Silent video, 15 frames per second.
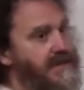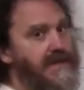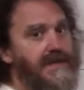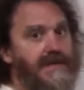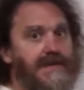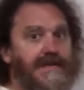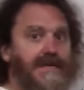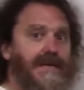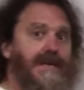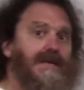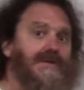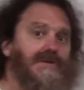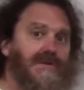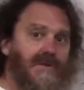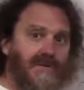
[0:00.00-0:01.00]
that
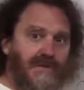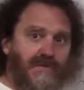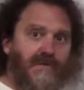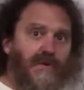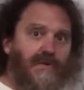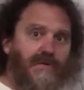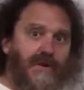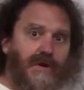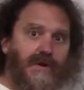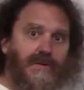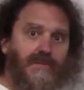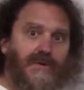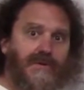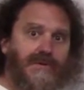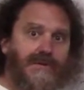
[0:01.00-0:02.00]
contains those 4
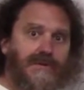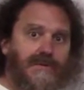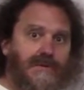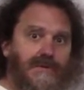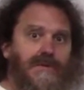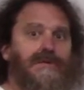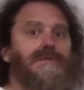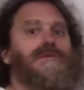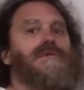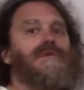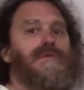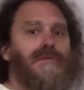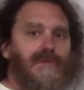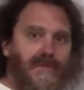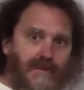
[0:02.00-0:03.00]
variables.
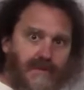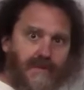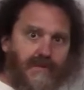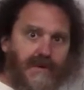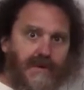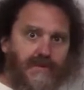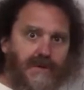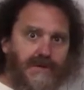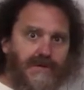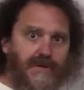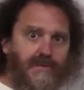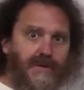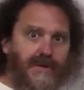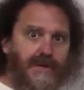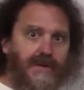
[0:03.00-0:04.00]
3 of the ones
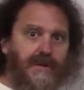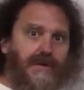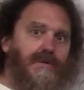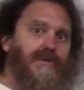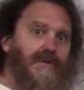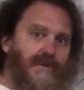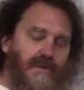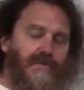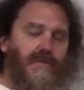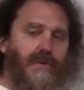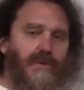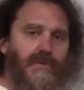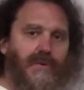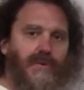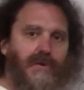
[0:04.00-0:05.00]
that we know, and the
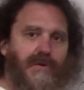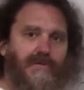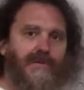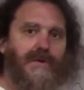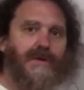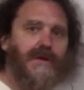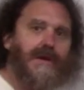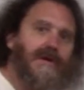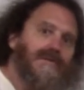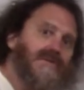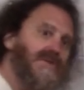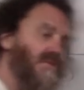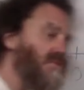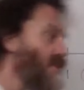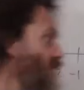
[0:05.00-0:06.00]
4th we want to find out.
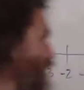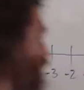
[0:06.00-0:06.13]
So which